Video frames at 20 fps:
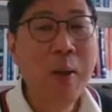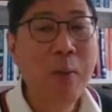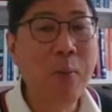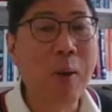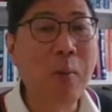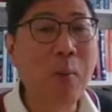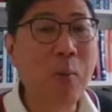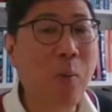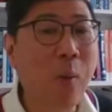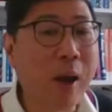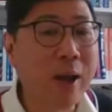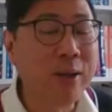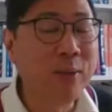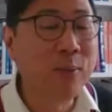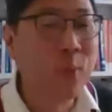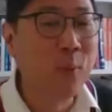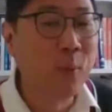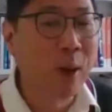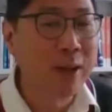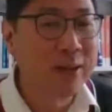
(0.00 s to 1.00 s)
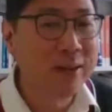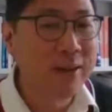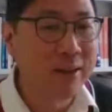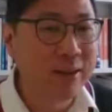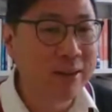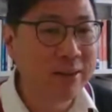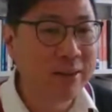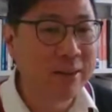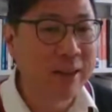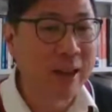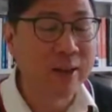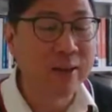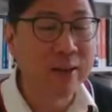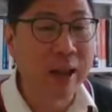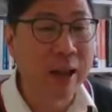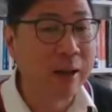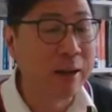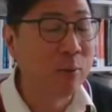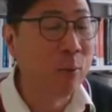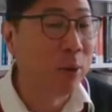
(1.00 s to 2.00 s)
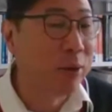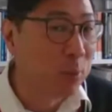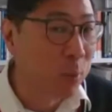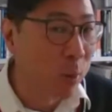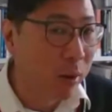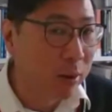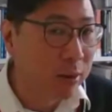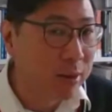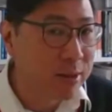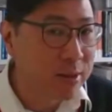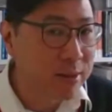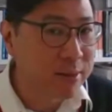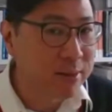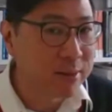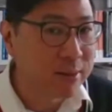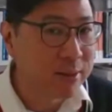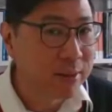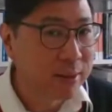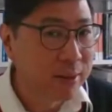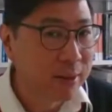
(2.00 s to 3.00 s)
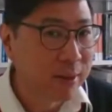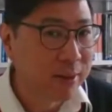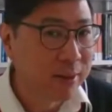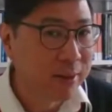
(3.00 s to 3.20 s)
What does that? Was it Walker's?